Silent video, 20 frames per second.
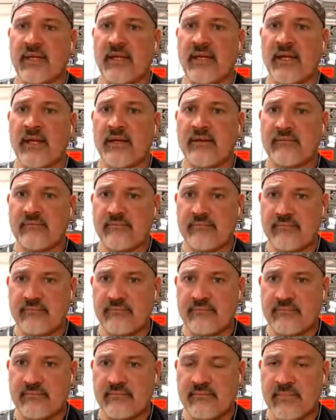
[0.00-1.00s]
It
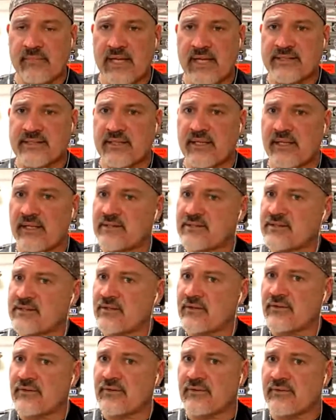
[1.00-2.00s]
makes it
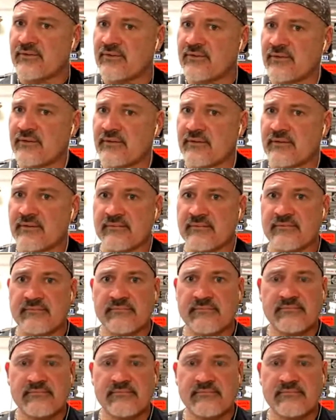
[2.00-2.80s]
easier to,